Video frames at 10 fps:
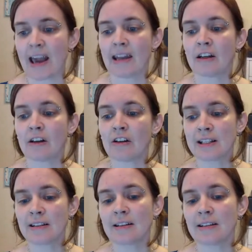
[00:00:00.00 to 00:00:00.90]
and
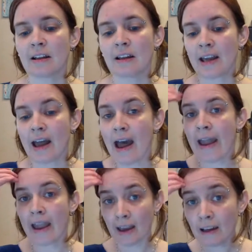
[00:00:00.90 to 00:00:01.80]
increase the silica
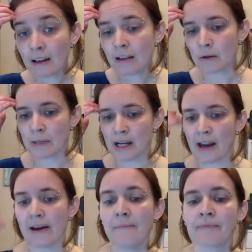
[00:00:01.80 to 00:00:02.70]
and
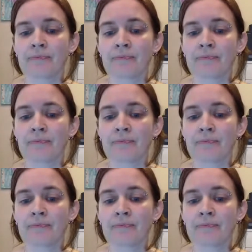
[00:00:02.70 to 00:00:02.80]
alumina